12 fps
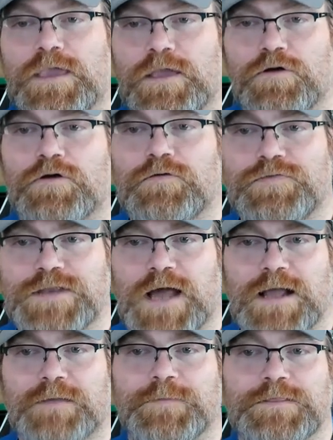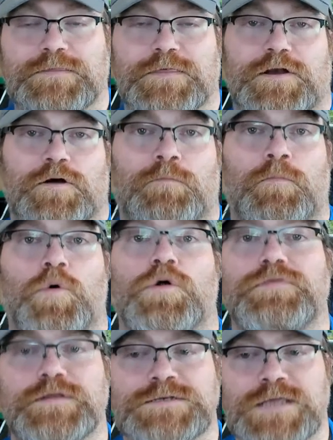here are the documents that are
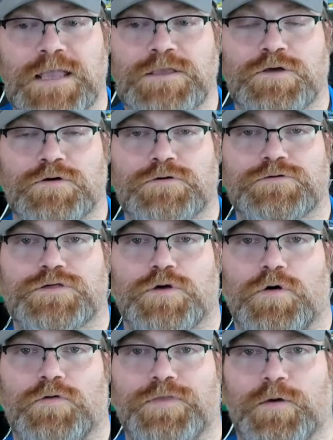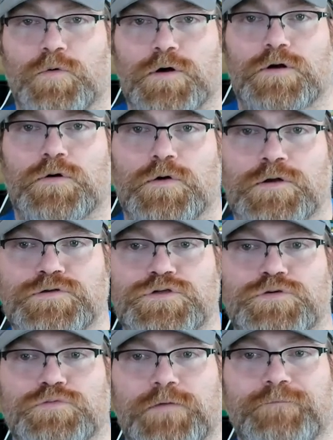more than 10 years old that we're going
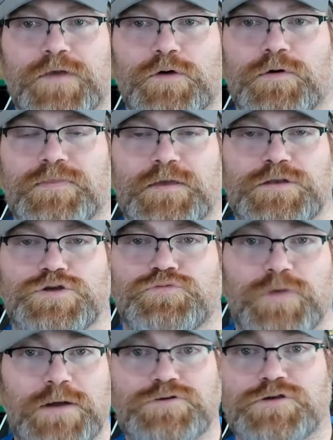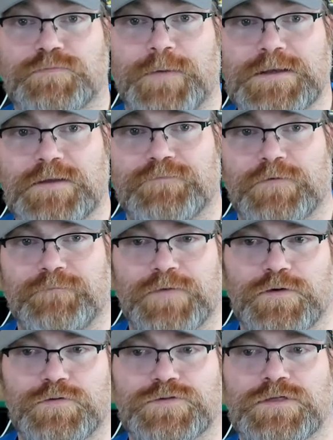to review. And they do retrospective
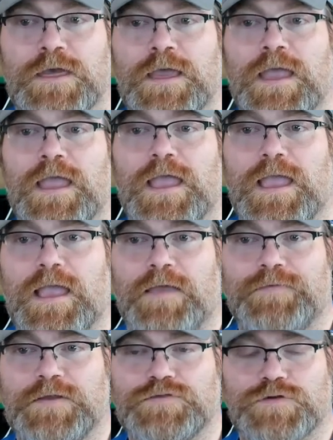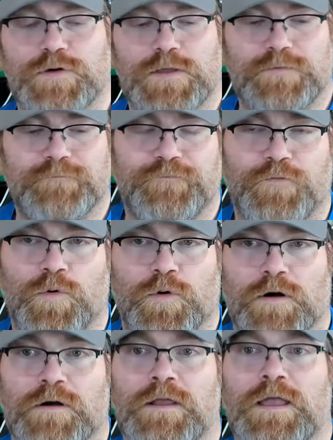reviews and they do it
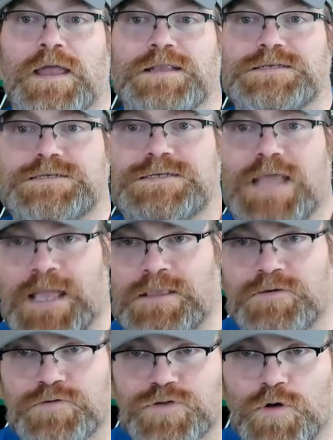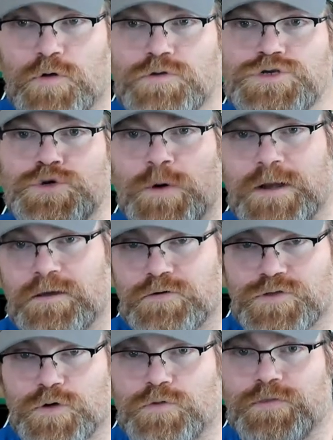for 10 years old, 20
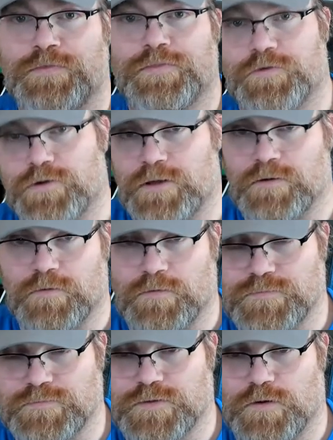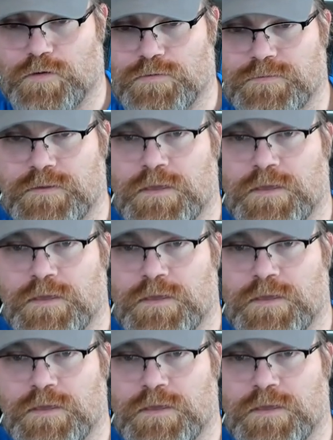years old, and 30 years old.